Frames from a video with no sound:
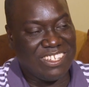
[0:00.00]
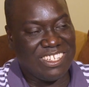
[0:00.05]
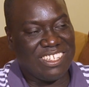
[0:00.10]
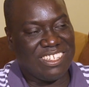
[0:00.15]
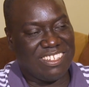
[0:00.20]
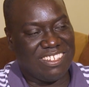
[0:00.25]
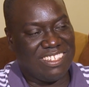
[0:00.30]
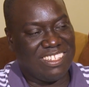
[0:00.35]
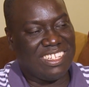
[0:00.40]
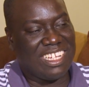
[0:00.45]
it,
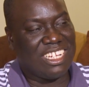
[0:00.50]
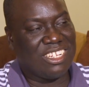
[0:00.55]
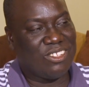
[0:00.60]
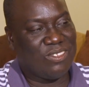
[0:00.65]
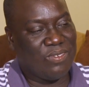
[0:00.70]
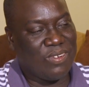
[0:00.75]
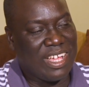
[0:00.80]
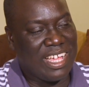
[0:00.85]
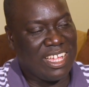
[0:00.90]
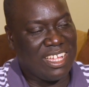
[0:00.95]
that's
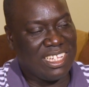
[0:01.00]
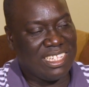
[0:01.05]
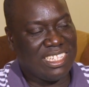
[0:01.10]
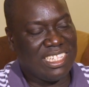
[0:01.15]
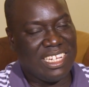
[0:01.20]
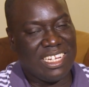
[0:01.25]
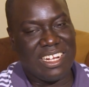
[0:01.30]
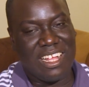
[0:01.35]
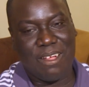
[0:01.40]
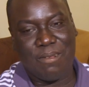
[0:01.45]
why I
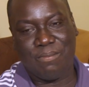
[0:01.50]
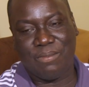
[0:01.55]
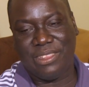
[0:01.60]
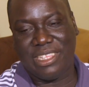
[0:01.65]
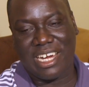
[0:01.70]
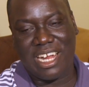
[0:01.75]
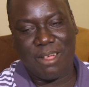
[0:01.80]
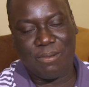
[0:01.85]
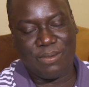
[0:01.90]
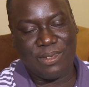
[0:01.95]
said I'm
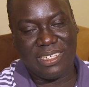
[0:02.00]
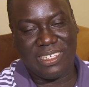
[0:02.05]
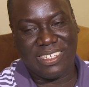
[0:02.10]
trapped